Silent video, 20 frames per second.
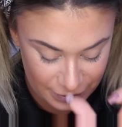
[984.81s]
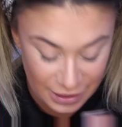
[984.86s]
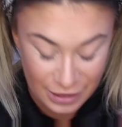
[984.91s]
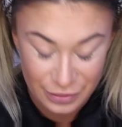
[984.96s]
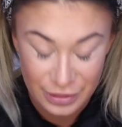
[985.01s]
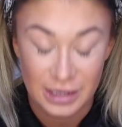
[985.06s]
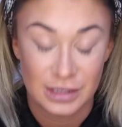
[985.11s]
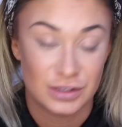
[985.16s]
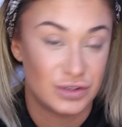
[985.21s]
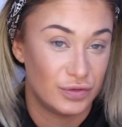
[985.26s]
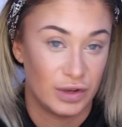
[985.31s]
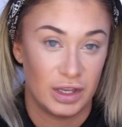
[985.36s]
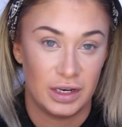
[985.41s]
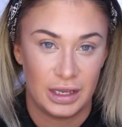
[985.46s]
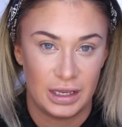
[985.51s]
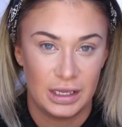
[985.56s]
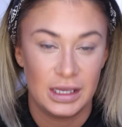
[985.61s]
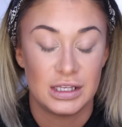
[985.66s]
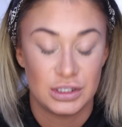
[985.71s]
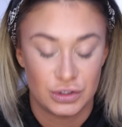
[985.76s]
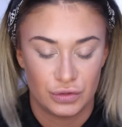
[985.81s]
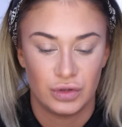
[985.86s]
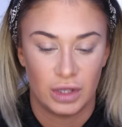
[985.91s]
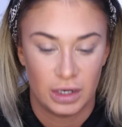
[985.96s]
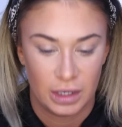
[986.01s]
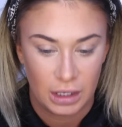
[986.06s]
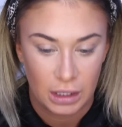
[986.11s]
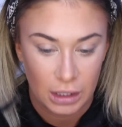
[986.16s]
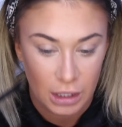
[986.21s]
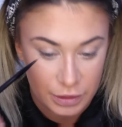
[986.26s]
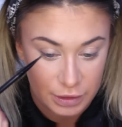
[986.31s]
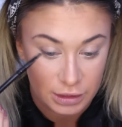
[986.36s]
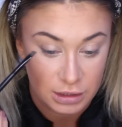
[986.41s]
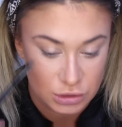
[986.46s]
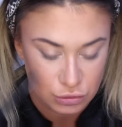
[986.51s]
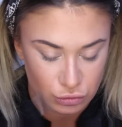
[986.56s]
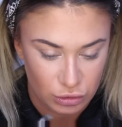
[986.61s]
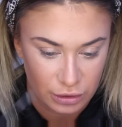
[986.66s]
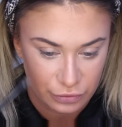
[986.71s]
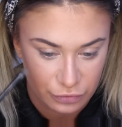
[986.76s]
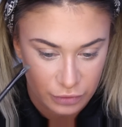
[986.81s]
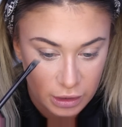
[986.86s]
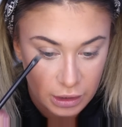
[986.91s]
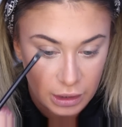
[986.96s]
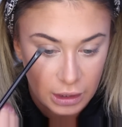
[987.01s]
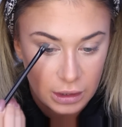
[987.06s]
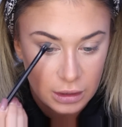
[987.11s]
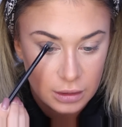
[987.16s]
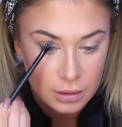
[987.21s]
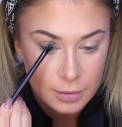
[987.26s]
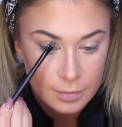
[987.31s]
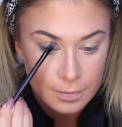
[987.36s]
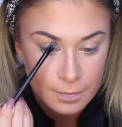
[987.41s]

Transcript: I think it's funny. It's funny. I think it's really funny.